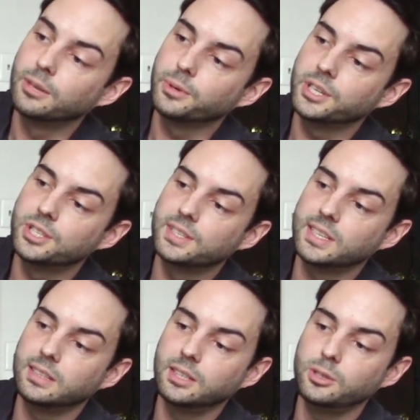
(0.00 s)
where you just
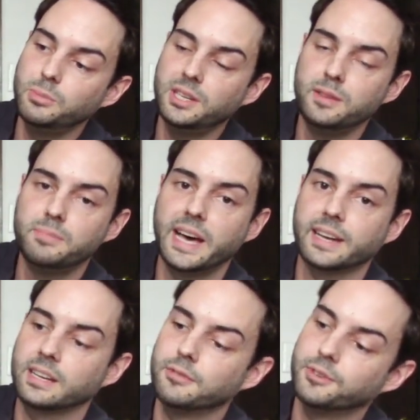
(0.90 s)
see a little bit of the
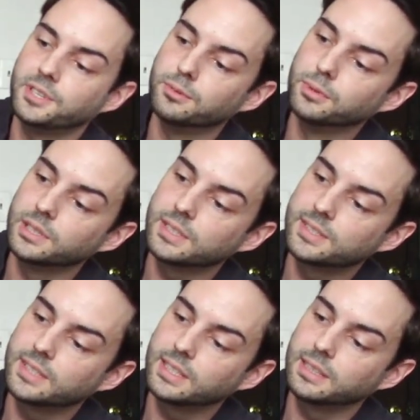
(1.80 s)
back cover and you really
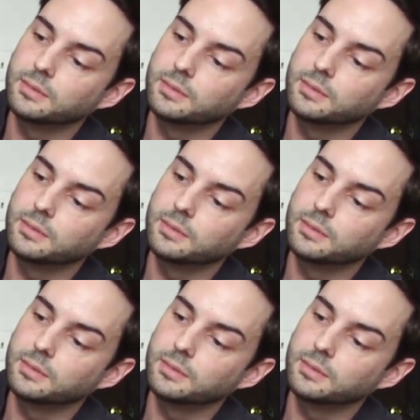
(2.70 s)
see,